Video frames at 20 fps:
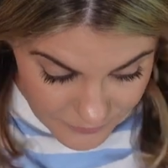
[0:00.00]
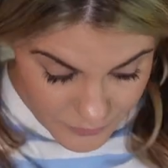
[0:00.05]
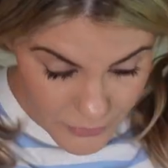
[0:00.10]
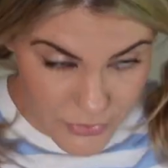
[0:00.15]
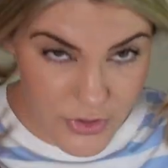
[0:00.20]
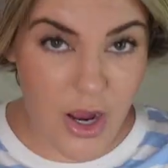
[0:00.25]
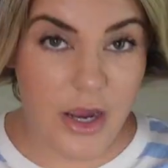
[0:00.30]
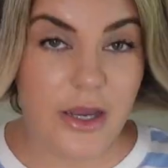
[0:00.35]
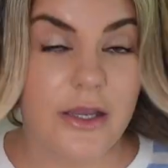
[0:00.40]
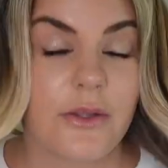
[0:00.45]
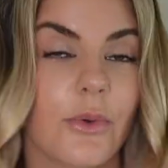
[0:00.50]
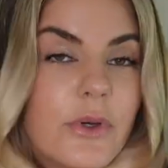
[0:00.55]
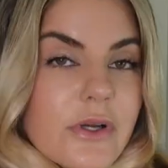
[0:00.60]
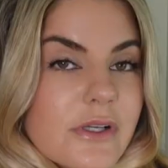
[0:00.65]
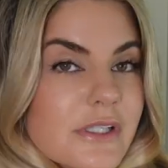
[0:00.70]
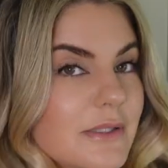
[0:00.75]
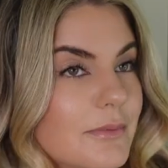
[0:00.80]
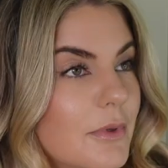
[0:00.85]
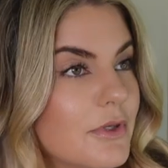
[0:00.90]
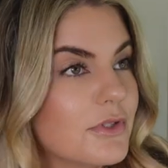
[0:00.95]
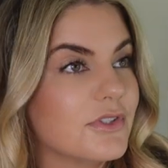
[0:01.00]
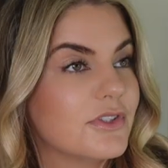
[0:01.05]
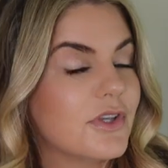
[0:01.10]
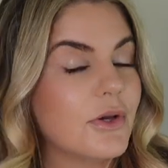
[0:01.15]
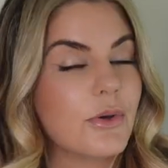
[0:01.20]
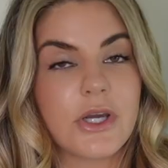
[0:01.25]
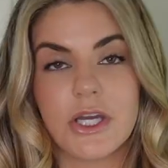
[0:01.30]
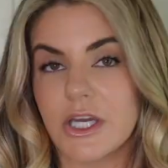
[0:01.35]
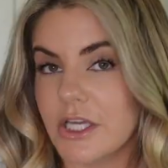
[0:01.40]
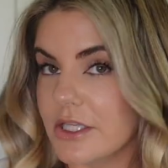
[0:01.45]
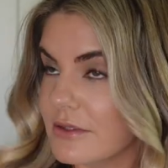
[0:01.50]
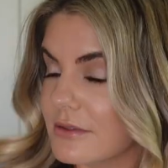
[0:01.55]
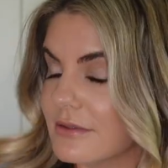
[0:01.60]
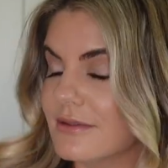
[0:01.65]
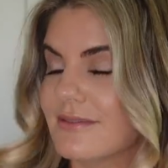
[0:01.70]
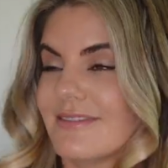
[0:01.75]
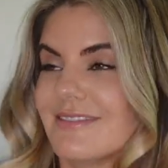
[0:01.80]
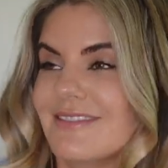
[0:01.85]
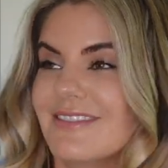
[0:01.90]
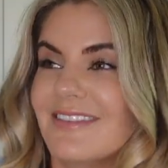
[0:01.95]
Moroccan Oil smells so good.
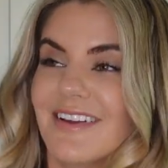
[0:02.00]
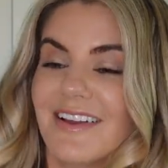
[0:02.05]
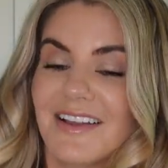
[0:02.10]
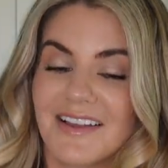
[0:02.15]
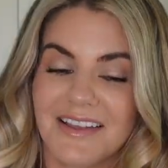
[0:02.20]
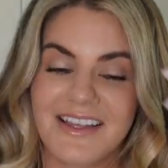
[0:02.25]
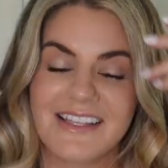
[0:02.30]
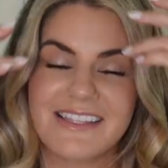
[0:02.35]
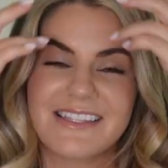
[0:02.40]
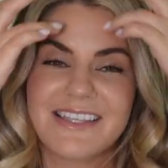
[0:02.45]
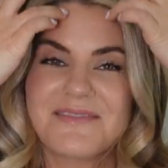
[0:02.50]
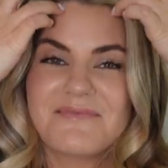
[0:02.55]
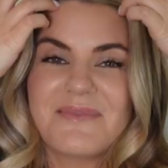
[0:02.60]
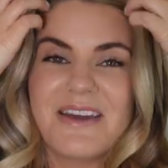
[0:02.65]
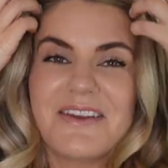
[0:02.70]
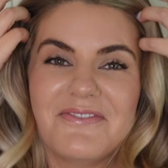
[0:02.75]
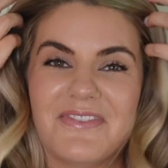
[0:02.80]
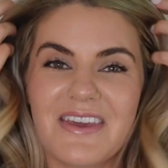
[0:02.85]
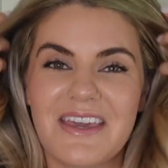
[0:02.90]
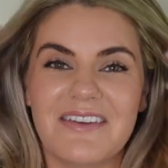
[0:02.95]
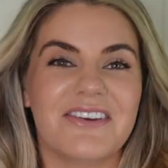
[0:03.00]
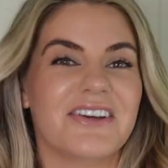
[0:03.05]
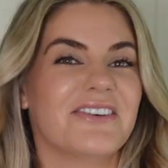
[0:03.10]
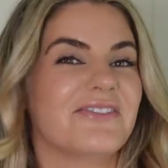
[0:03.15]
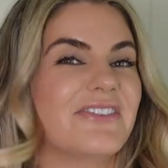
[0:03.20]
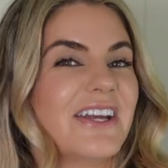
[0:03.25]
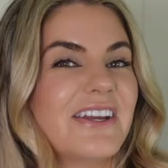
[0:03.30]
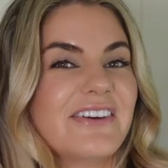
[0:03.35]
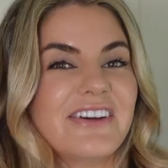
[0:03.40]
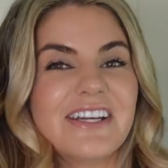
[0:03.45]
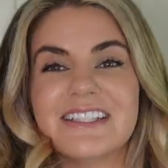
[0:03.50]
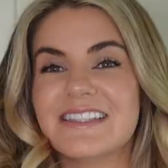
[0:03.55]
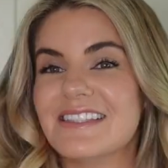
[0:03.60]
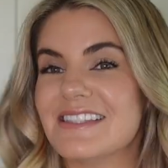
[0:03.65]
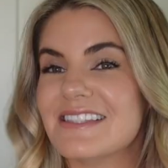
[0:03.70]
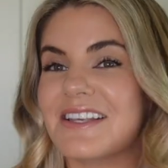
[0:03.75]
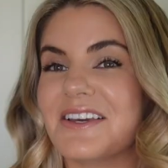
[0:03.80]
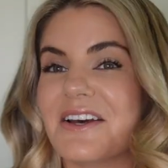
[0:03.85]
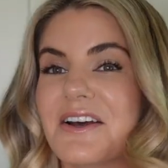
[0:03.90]
It's like my favorite fragrance.